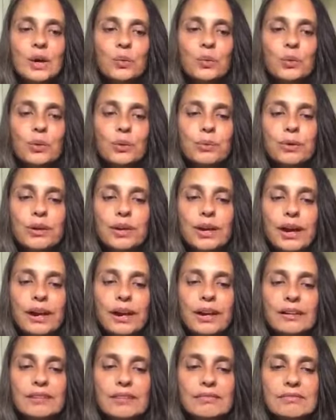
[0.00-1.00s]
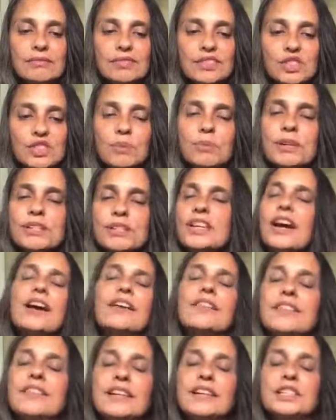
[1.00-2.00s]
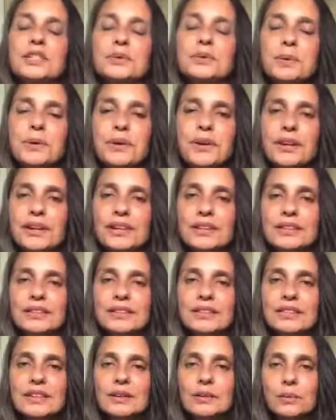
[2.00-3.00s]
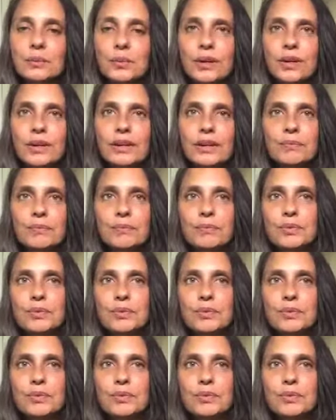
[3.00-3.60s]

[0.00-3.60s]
we were getting so much out of the experience that we